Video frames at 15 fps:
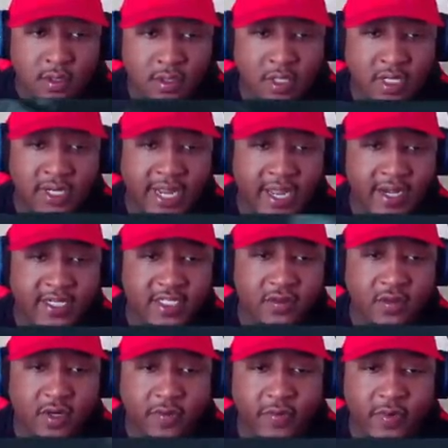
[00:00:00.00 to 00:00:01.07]
Look, now this is
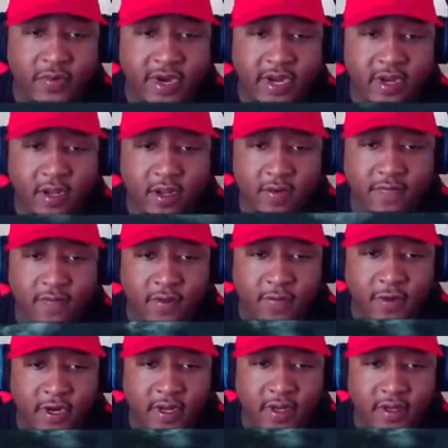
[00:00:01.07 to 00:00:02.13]
where we ran off
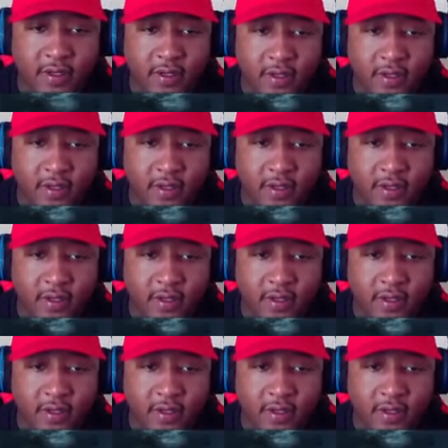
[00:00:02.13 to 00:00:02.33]
from, right?